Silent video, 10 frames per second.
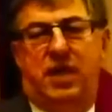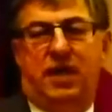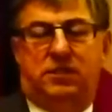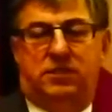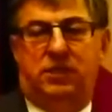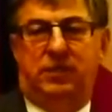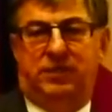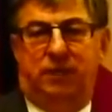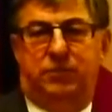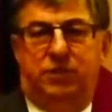tax
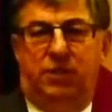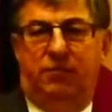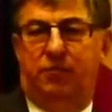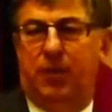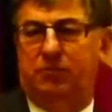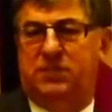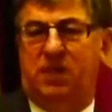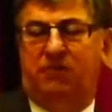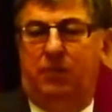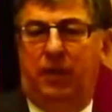exemption of about
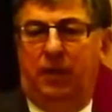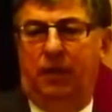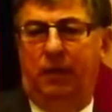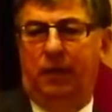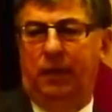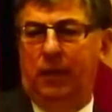$7 million,